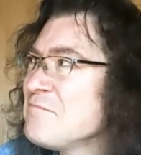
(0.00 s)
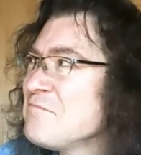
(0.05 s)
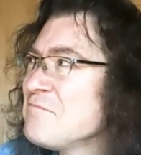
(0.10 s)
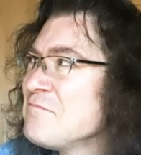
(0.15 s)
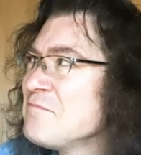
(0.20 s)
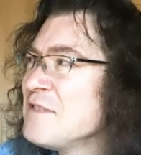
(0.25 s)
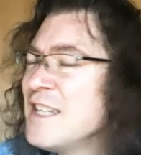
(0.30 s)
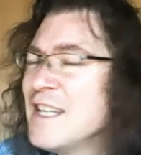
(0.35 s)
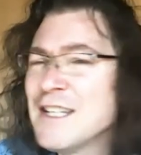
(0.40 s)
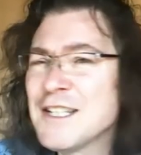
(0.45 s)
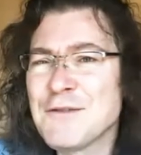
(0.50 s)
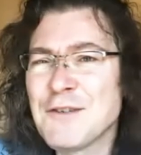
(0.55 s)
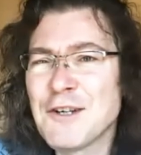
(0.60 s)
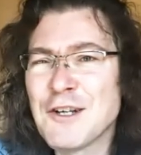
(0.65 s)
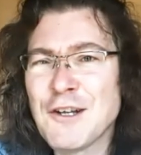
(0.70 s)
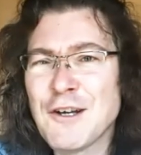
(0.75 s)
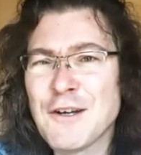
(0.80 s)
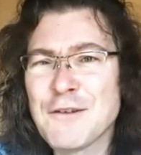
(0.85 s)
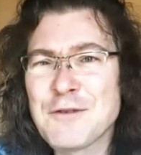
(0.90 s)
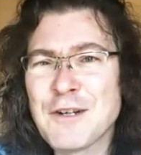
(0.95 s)
years of our
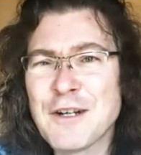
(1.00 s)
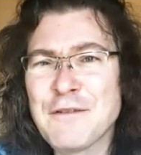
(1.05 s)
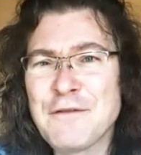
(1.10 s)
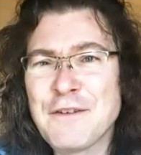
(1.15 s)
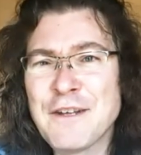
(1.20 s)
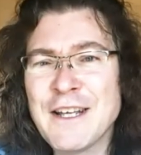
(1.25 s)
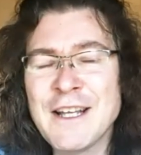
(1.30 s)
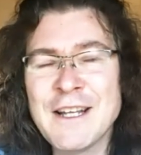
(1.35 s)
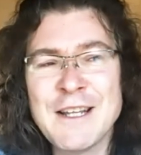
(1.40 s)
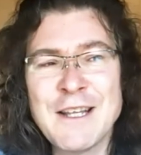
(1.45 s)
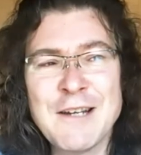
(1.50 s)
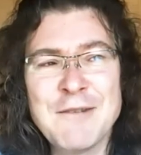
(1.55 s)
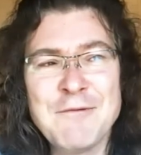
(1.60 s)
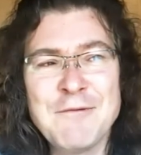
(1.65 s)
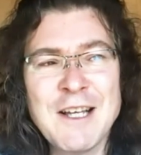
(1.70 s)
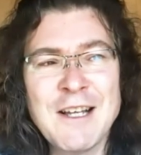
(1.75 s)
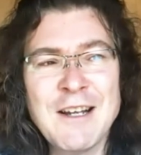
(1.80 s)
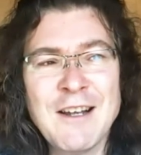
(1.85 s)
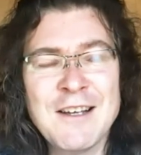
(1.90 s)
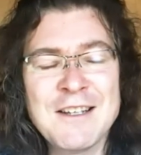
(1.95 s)
life trying to fit in, and then
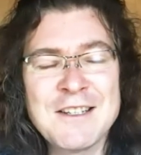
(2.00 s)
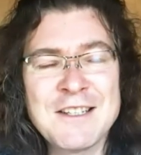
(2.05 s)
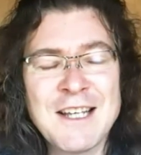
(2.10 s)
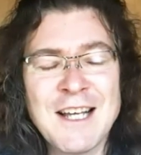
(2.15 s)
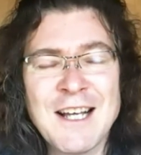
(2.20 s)
realizing